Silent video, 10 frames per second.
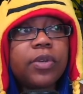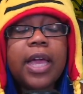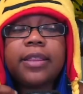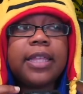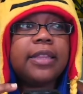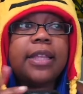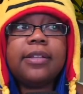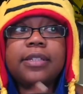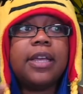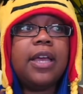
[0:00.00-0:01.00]
I think
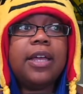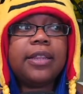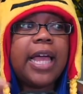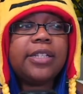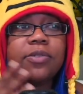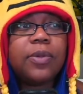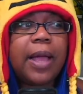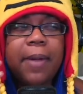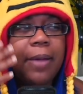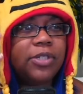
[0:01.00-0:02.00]
that that's,
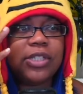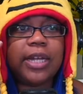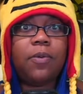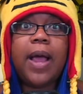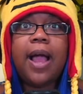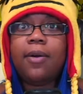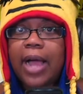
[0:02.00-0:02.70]
I'm just like, wow,